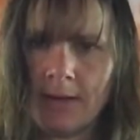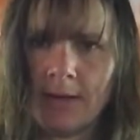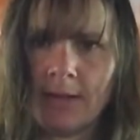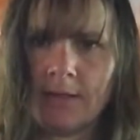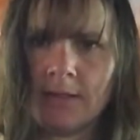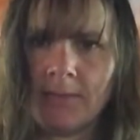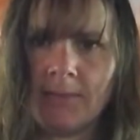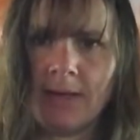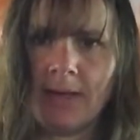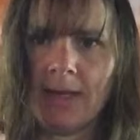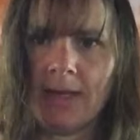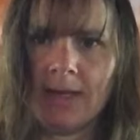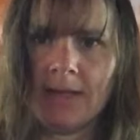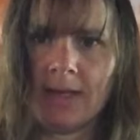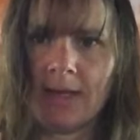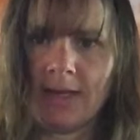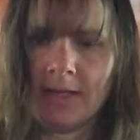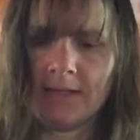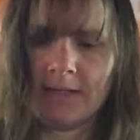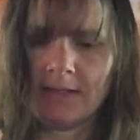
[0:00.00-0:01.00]
to make it
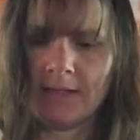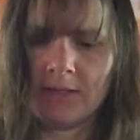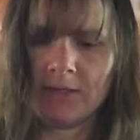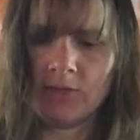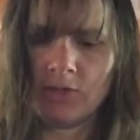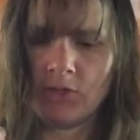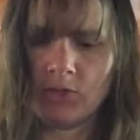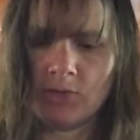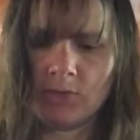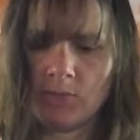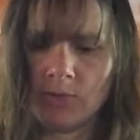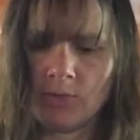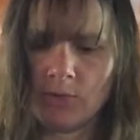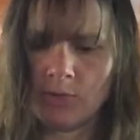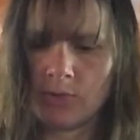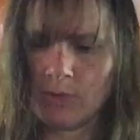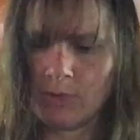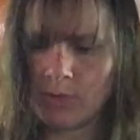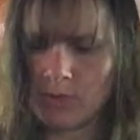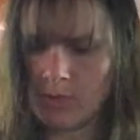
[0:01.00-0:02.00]
nice and
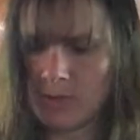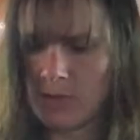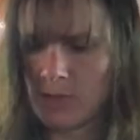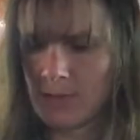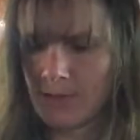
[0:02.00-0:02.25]
smooth.